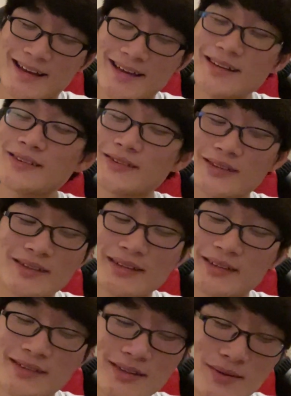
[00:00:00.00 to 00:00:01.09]
it is
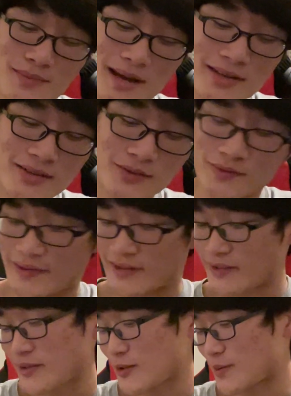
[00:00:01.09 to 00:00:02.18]
such a magical
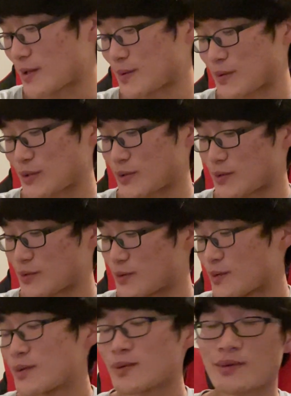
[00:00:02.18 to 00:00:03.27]
feeling to be able to
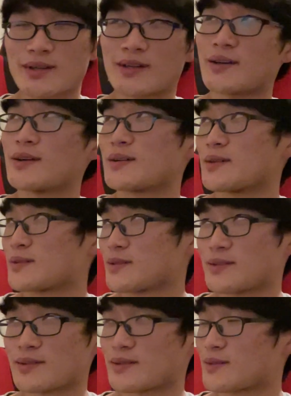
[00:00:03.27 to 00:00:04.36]
uh,
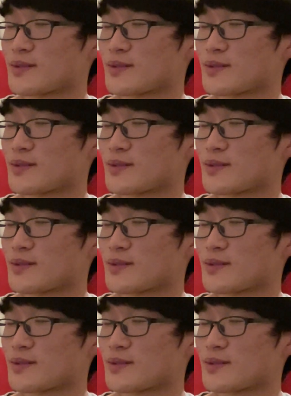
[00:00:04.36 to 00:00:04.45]
just